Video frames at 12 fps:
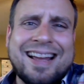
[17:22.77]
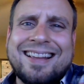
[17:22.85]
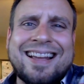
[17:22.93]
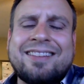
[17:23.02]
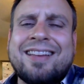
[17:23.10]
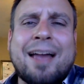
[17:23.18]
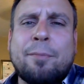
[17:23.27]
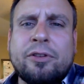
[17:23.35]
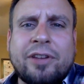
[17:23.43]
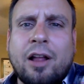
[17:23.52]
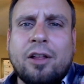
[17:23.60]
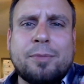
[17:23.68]
Yeah, time will
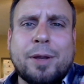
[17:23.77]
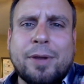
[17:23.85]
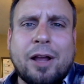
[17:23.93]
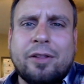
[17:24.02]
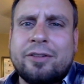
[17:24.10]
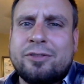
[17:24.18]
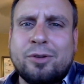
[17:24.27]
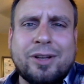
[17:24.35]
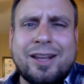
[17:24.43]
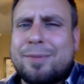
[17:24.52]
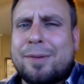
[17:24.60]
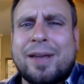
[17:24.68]
tell, and maybe I'll listen to it
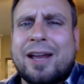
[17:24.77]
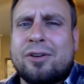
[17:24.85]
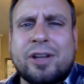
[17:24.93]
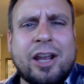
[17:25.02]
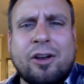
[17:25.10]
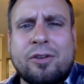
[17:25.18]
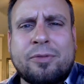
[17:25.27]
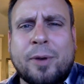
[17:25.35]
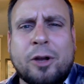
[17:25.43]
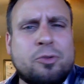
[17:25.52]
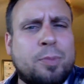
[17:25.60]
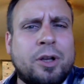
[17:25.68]
again. Maybe I don't care as
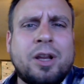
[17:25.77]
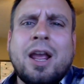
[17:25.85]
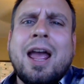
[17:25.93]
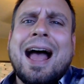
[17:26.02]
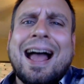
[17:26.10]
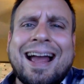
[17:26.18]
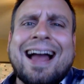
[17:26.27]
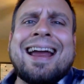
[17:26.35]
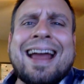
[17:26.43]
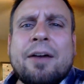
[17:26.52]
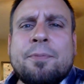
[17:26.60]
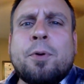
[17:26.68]
much, but I
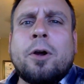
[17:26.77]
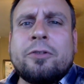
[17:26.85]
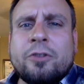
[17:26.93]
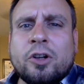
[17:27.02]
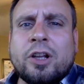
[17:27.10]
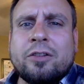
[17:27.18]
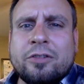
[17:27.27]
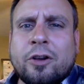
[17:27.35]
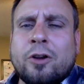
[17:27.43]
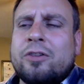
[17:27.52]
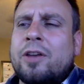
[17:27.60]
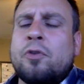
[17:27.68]
have personal
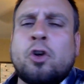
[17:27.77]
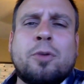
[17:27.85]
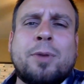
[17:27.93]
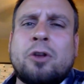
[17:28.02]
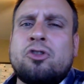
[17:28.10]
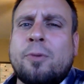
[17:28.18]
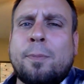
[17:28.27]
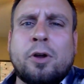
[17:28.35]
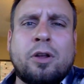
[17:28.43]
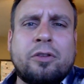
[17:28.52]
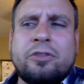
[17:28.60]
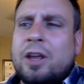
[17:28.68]
concerns. I've heard about
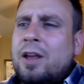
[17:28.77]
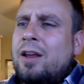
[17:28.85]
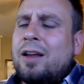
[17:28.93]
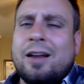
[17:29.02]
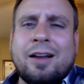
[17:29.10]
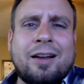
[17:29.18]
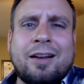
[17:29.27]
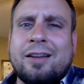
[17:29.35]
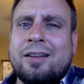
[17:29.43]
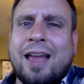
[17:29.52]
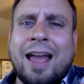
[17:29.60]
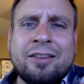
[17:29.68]
Jabril's
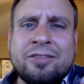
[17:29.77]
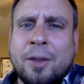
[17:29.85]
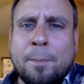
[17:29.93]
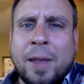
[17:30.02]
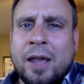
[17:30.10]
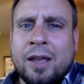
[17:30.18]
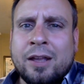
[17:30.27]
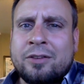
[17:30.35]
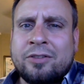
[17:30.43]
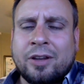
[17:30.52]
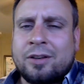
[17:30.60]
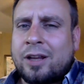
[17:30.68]

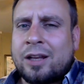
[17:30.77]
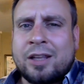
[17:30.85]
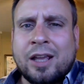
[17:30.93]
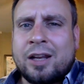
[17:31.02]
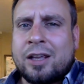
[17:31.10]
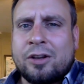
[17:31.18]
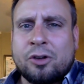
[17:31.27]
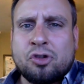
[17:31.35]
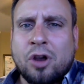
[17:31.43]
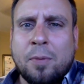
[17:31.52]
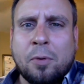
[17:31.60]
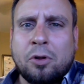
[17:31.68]
escapades and getting into
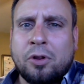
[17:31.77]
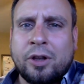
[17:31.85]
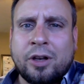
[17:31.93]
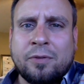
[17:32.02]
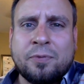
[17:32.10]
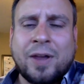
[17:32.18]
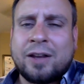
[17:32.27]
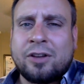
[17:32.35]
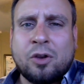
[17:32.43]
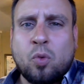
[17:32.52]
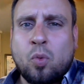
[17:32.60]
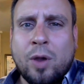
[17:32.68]
trouble and
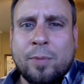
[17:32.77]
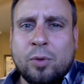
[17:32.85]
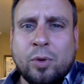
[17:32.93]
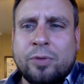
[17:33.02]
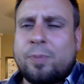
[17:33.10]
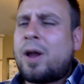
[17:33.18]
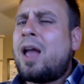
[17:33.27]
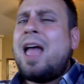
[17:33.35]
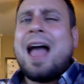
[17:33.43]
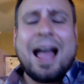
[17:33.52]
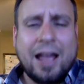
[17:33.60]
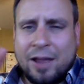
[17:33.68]
infecting women with.
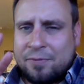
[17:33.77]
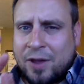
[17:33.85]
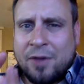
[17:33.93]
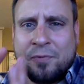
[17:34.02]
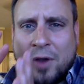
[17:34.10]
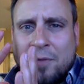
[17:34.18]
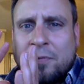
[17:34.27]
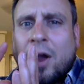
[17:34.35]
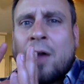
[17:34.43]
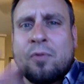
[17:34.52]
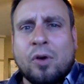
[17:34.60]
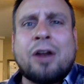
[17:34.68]

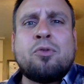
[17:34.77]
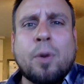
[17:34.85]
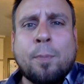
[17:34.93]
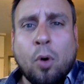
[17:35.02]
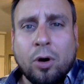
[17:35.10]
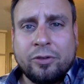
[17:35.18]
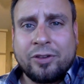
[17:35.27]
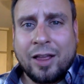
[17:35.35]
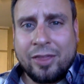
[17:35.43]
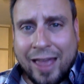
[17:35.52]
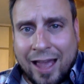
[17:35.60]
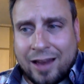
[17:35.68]
I've read reports
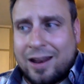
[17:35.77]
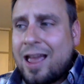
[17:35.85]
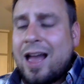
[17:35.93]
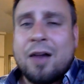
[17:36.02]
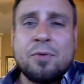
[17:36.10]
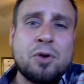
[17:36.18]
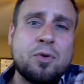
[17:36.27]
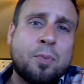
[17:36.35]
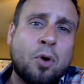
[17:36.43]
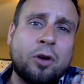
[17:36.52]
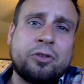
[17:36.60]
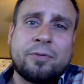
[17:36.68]
on that. I've read
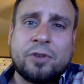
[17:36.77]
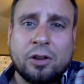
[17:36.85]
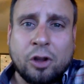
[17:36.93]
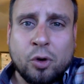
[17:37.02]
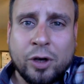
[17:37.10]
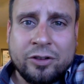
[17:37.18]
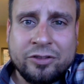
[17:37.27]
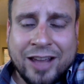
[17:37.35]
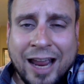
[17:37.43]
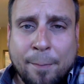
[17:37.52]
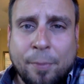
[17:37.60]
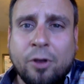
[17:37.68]
reports of diluted
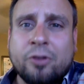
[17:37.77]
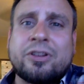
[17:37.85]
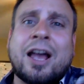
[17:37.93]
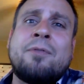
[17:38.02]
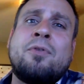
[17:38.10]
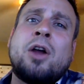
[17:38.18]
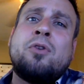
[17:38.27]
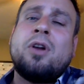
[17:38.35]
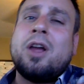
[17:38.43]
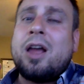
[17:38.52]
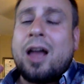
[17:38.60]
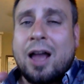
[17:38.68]
samples.
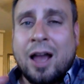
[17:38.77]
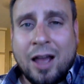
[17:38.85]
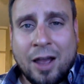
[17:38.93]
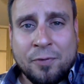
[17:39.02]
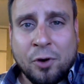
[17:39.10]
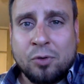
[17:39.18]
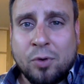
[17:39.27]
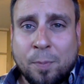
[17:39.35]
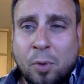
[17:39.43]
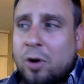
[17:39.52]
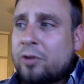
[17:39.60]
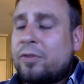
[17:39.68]
I've heard
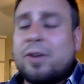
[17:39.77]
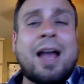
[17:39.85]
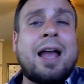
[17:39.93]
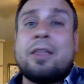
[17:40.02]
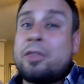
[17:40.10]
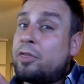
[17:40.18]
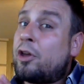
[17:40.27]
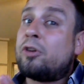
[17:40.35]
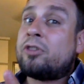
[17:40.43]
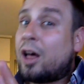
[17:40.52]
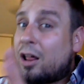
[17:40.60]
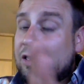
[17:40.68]
reports of.
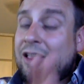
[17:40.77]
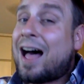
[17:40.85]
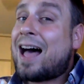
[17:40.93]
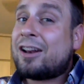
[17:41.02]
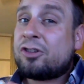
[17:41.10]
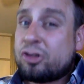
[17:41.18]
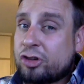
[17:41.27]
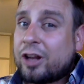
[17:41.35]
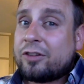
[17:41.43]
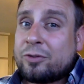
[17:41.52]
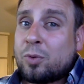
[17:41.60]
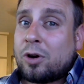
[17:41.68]
There's a lot of
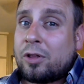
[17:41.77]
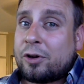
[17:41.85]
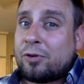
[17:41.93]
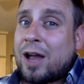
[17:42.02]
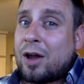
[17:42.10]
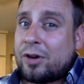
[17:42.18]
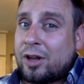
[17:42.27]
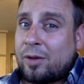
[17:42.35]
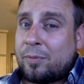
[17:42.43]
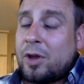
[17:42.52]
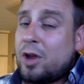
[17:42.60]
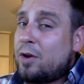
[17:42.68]
shit swirling around
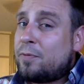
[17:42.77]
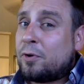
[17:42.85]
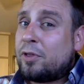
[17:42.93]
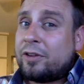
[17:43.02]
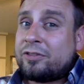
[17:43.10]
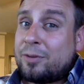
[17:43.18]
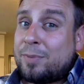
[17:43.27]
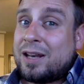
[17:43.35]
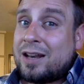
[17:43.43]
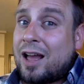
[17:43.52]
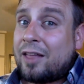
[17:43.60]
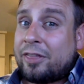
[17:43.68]
him for this to be
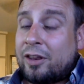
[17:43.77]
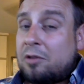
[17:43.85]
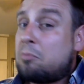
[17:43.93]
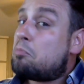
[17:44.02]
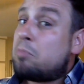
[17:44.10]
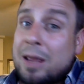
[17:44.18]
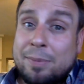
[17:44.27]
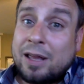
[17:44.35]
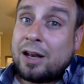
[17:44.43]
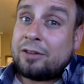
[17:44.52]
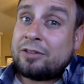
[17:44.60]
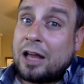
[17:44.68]
nothing. Maybe
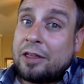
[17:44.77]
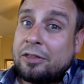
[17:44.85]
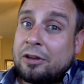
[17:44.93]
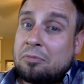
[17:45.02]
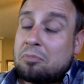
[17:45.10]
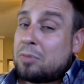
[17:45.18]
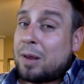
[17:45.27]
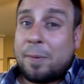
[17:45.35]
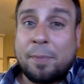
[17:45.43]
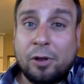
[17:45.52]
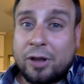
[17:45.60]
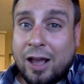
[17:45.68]
it is nothing. Maybe
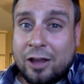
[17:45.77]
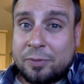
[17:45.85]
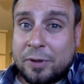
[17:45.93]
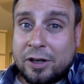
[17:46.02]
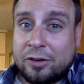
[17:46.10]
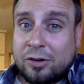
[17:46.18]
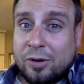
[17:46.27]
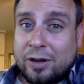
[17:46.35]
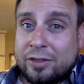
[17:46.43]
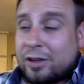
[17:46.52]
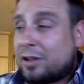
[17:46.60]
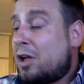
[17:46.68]
Bill Cosby didn't do
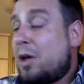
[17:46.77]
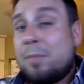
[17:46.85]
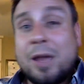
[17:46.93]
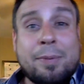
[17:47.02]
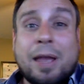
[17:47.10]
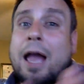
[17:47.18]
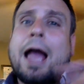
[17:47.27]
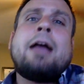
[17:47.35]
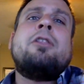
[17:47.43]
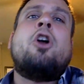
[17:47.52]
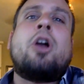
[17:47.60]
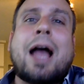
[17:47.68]
anything. Maybe
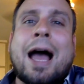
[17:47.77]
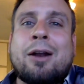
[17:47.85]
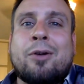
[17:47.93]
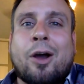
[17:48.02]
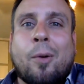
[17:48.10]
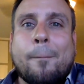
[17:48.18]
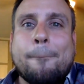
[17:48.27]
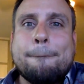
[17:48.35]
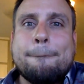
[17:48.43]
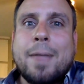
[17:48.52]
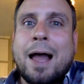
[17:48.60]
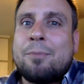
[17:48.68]
look, I don't know.
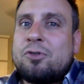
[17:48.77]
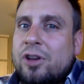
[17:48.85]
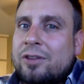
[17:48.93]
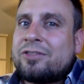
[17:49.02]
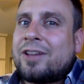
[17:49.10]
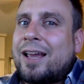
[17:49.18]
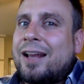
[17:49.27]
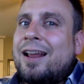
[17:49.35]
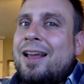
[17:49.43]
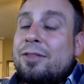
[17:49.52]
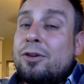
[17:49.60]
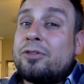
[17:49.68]
I'm just saying
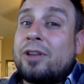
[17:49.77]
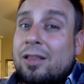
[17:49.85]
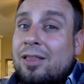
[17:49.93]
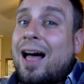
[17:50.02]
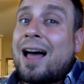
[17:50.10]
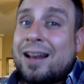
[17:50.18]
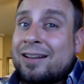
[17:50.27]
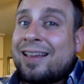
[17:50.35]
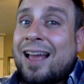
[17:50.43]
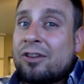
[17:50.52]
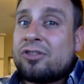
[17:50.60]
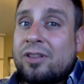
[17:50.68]
there's a lot
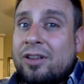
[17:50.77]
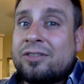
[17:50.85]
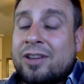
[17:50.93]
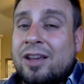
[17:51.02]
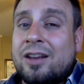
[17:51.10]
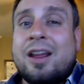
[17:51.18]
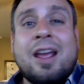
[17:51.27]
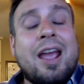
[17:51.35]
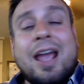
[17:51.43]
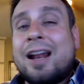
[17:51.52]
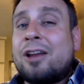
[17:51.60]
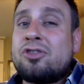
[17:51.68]
attached to this kid,
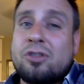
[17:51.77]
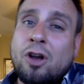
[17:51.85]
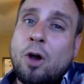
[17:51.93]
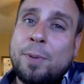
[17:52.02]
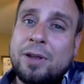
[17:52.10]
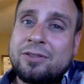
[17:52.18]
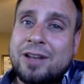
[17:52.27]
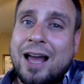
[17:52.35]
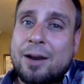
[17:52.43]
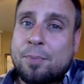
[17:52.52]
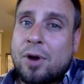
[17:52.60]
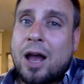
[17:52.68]
and I sure hope he's
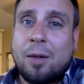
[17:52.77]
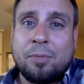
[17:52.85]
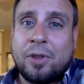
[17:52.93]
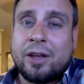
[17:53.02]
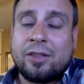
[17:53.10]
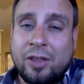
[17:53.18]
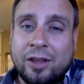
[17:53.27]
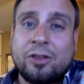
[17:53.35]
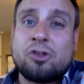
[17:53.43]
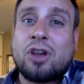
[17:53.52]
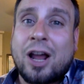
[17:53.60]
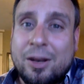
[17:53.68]
not a problem like
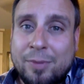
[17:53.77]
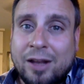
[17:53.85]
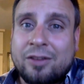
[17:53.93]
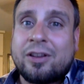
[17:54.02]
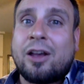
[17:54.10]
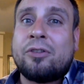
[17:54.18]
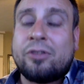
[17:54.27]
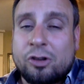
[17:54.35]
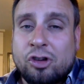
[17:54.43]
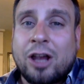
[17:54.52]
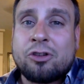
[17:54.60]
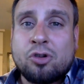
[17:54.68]
the Johnny Manziels and the
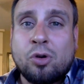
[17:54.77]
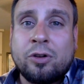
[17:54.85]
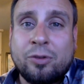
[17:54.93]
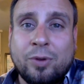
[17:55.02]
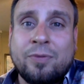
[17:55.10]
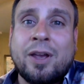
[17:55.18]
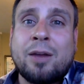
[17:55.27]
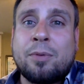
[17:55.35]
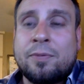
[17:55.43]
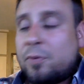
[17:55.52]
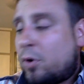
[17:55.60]
Josh Gordons we've had before.